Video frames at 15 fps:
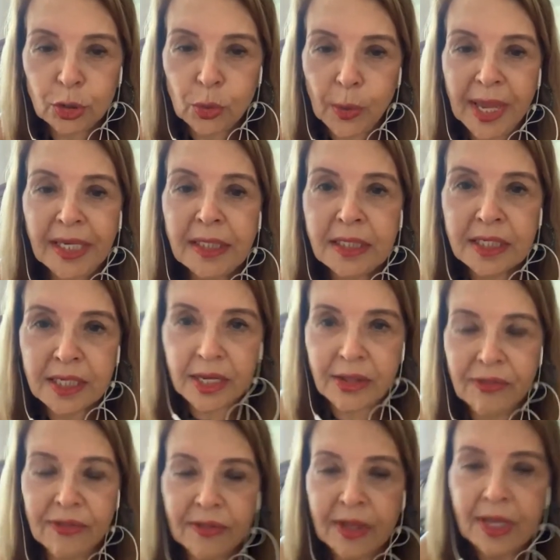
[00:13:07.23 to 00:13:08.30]

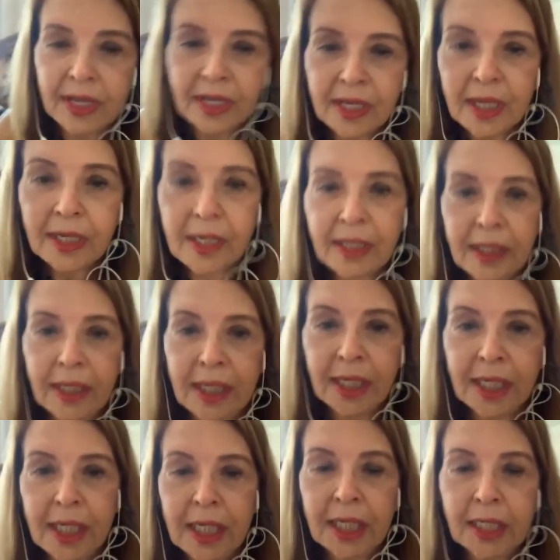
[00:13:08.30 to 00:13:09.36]
20th,
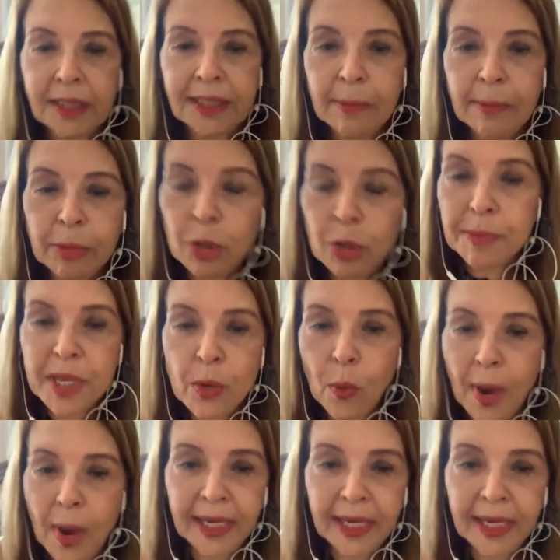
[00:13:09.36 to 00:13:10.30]
W.B.